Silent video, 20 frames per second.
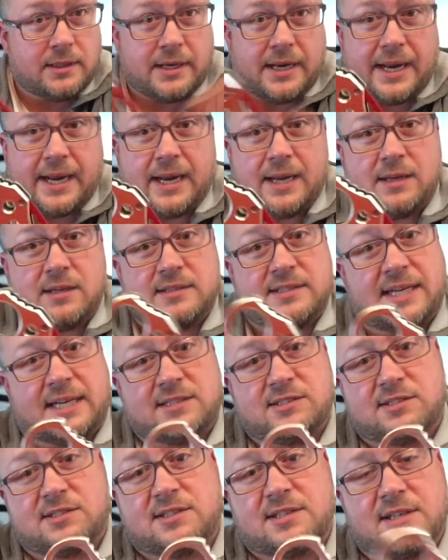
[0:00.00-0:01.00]
and
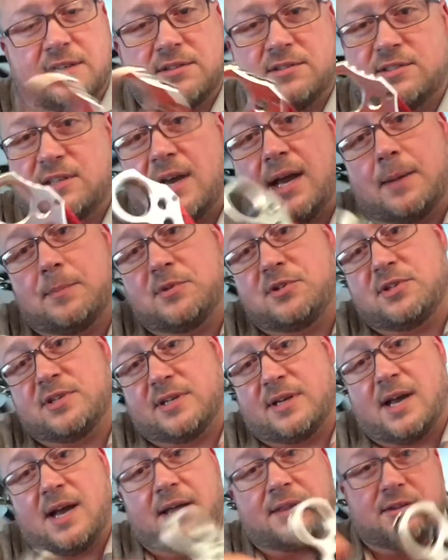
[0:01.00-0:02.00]
attach it to the other side, but you
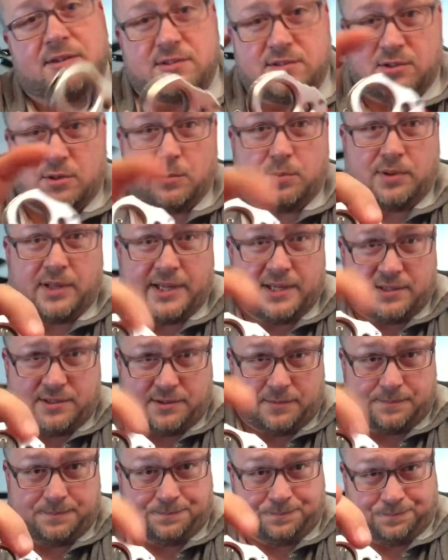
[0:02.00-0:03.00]
cannot. There's no place